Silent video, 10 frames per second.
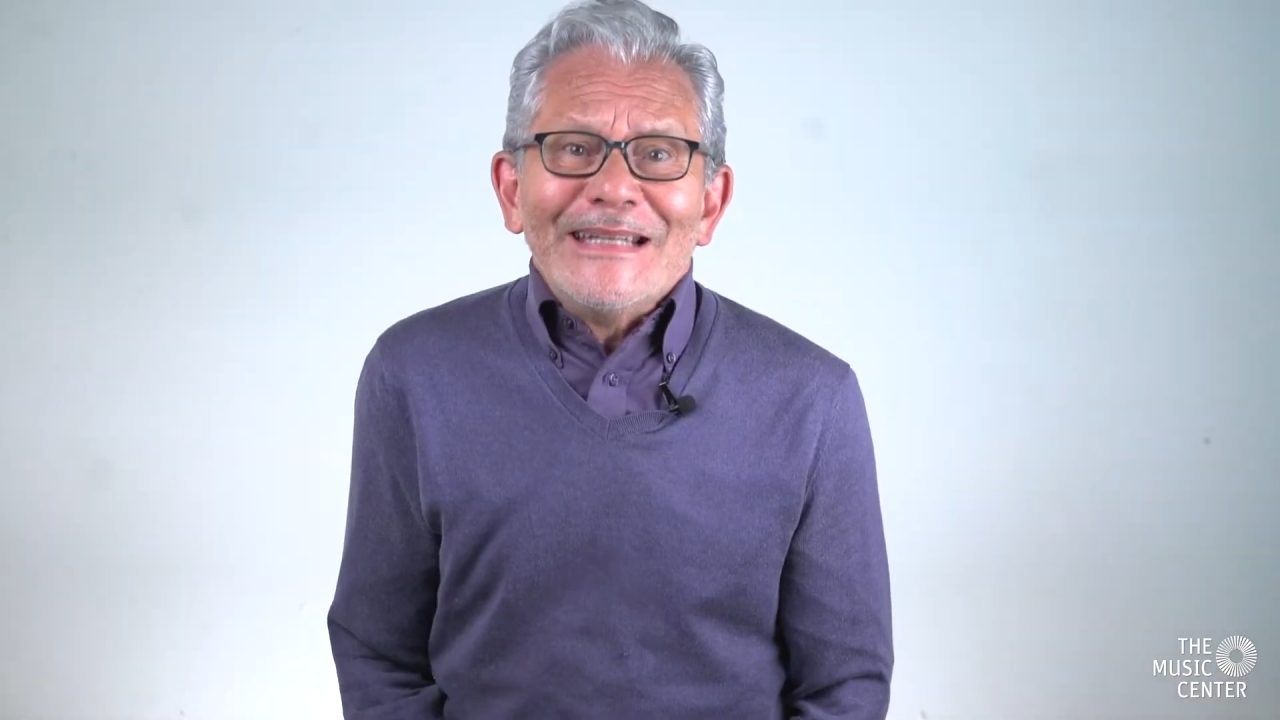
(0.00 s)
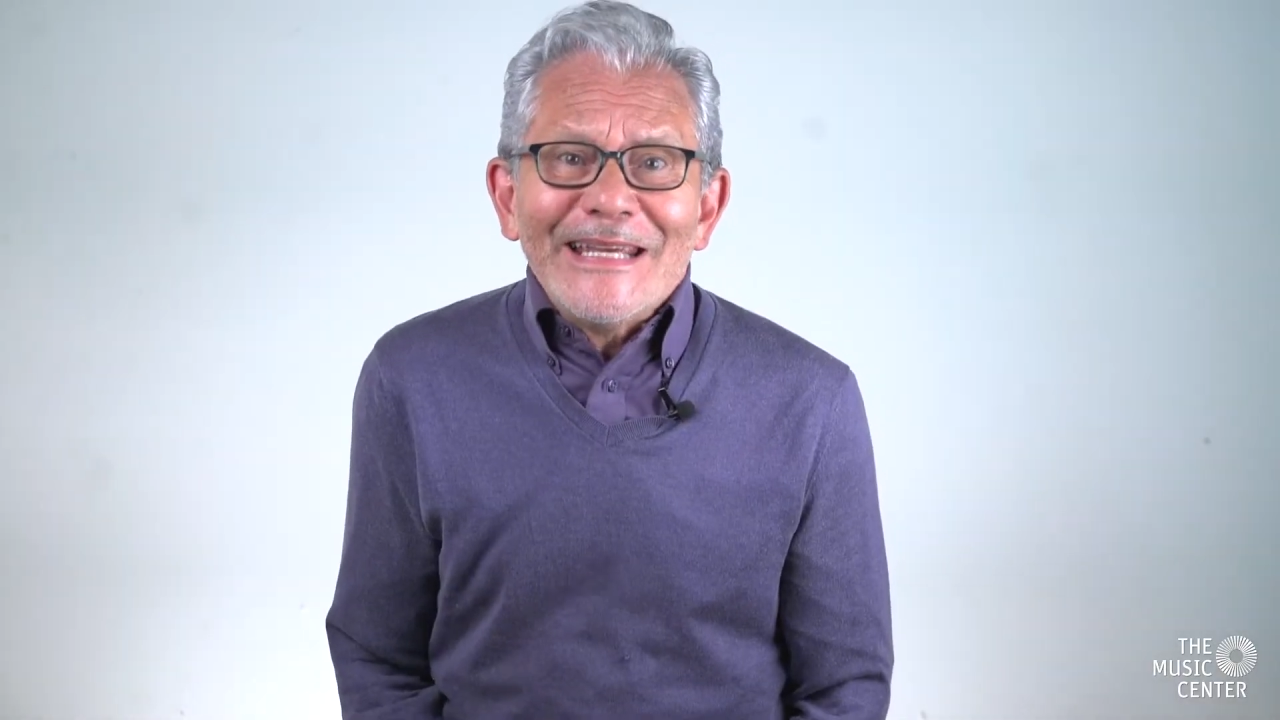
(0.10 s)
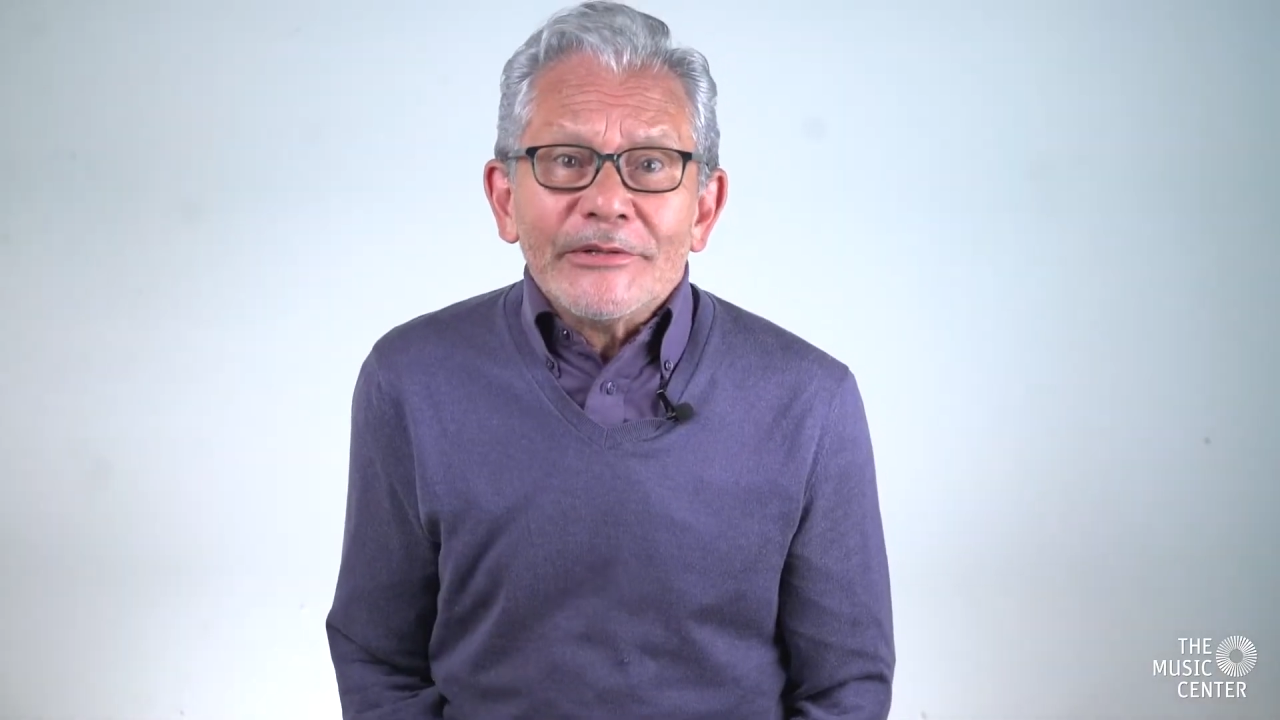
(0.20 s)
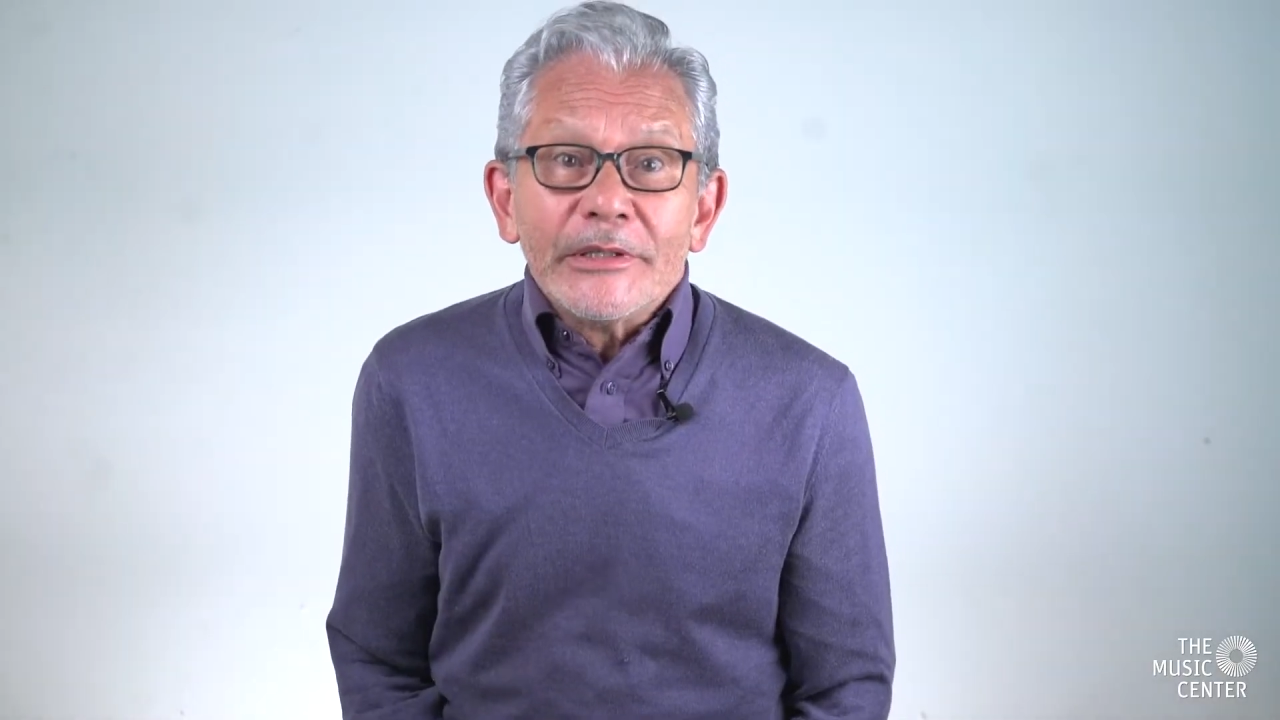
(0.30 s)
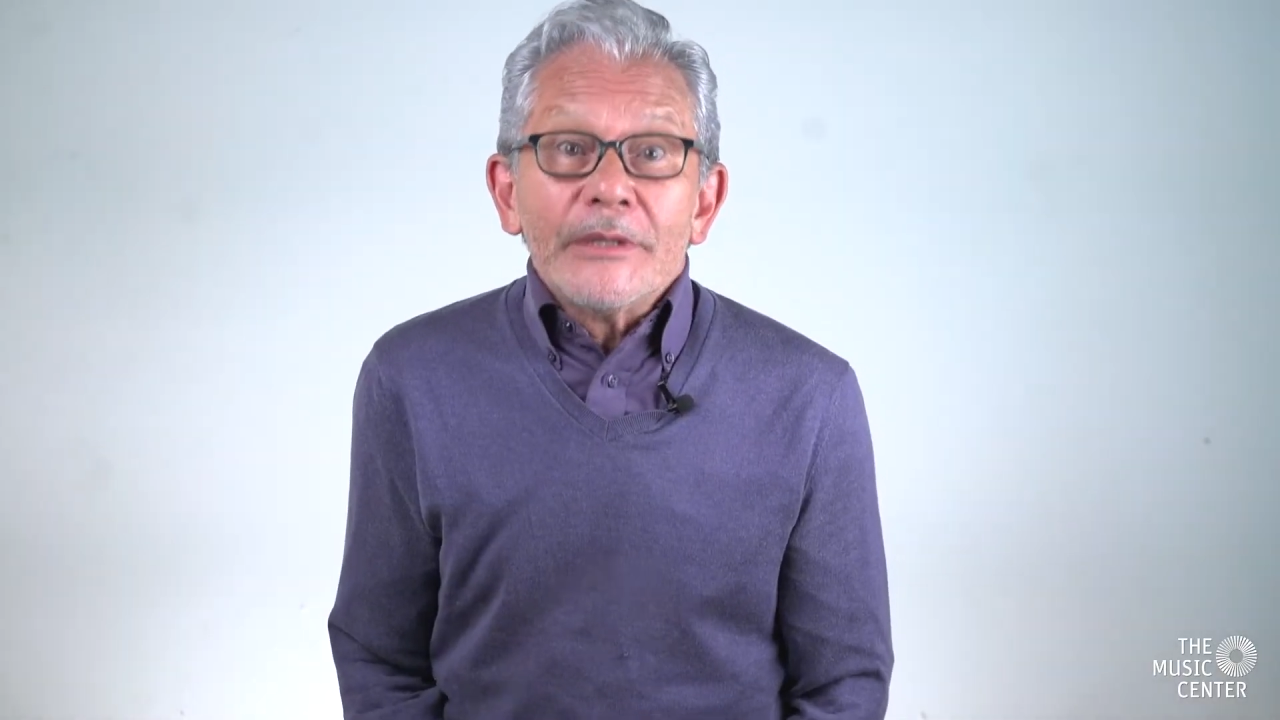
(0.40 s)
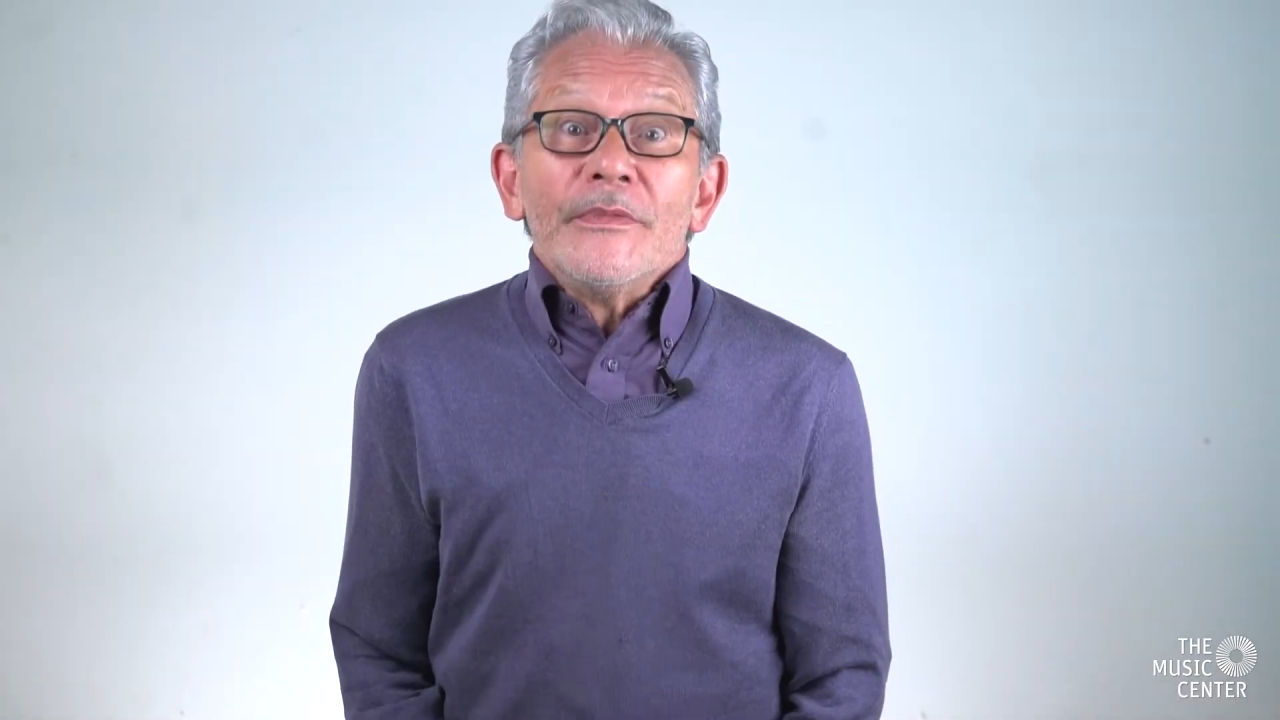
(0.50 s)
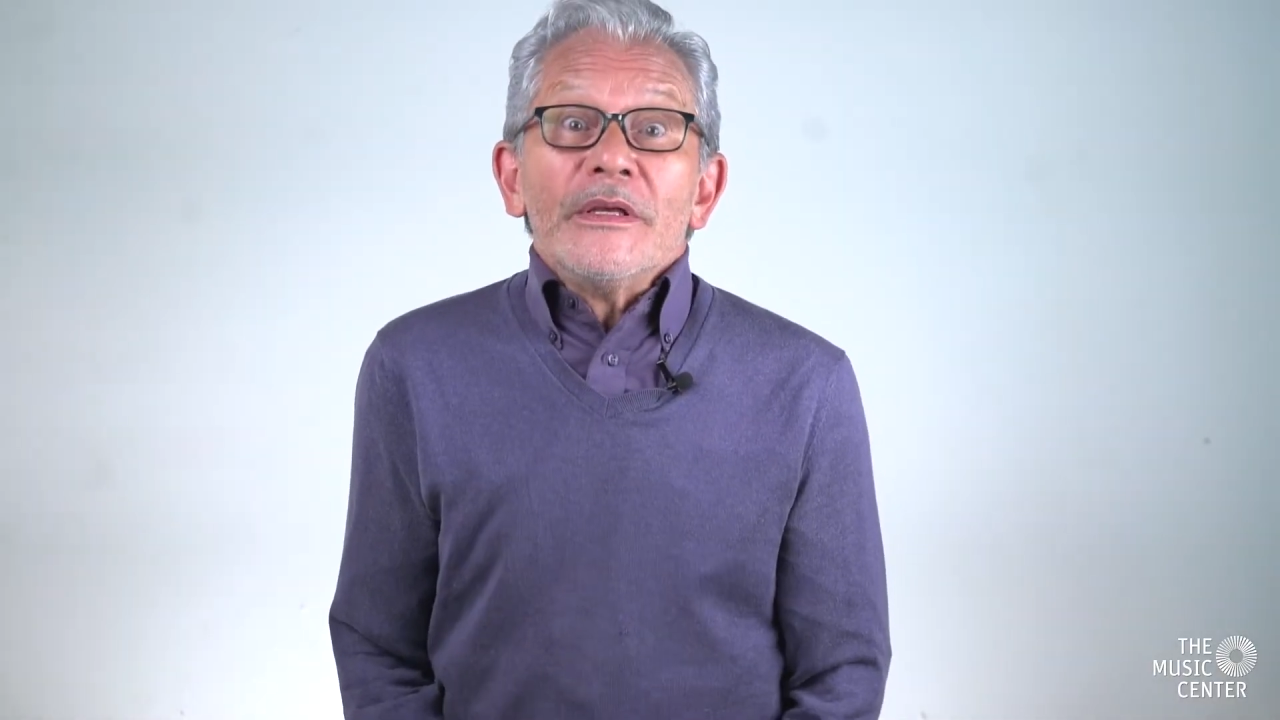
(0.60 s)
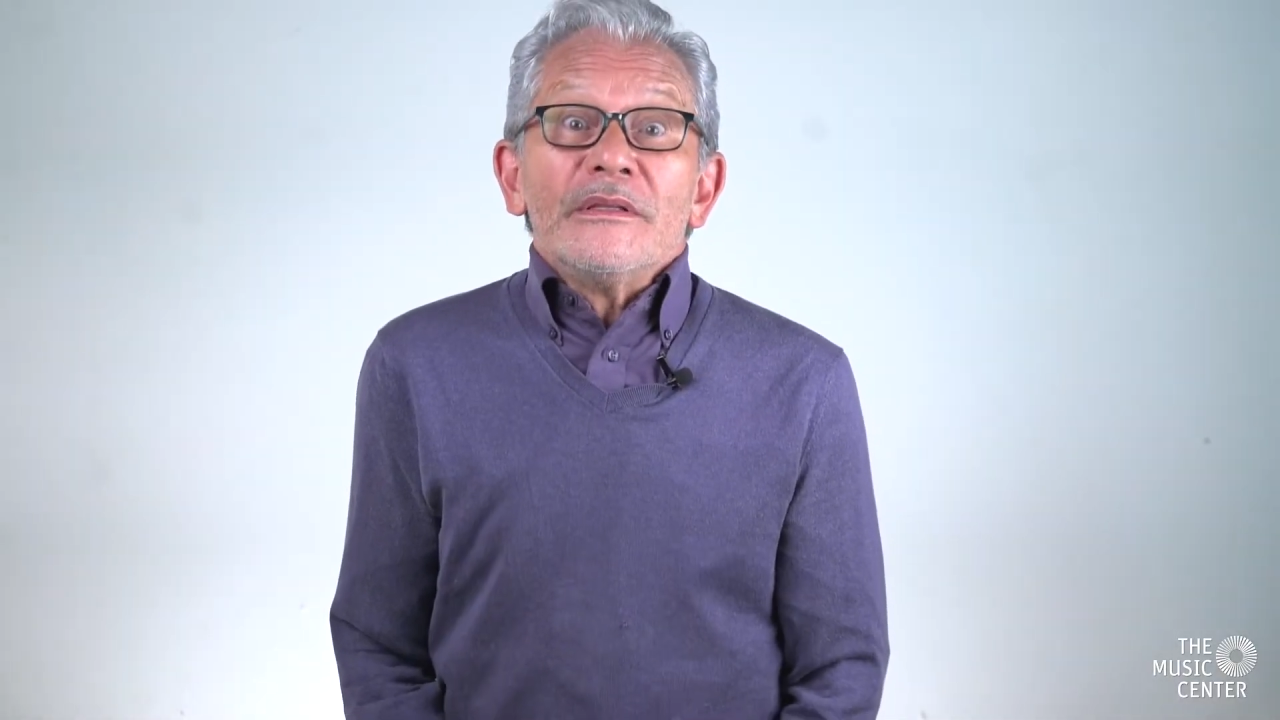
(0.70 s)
later,